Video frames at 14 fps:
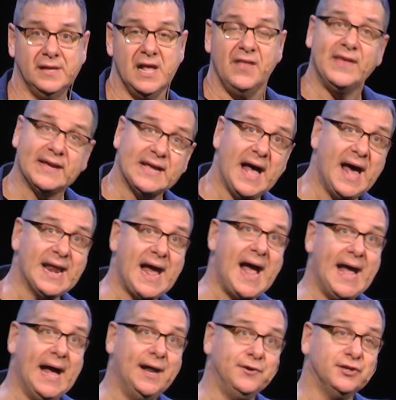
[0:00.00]
That God, I
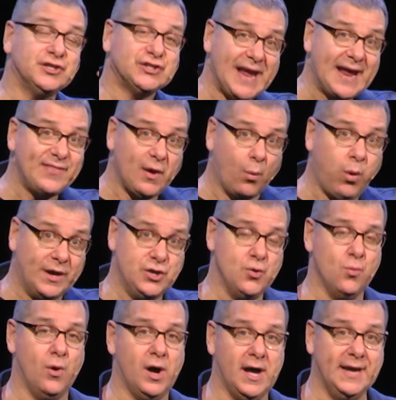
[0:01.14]
understand that what you
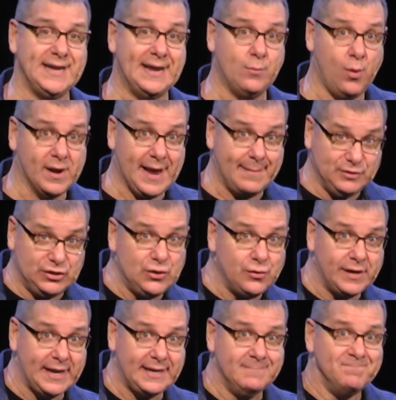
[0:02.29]
want and what I'm
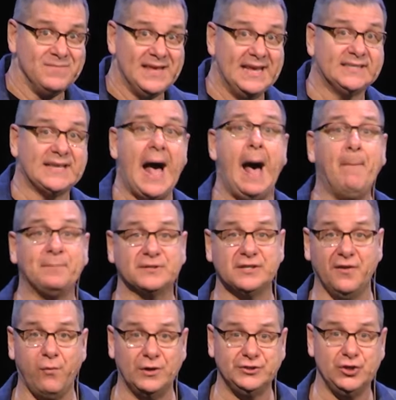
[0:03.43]
doing is opposite
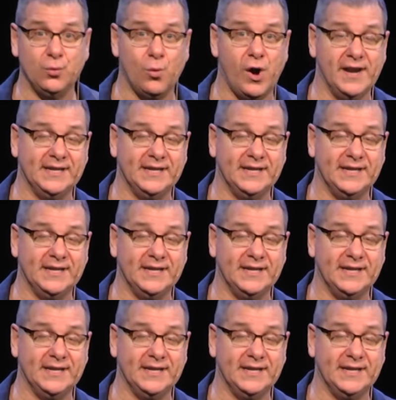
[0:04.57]
of what you want.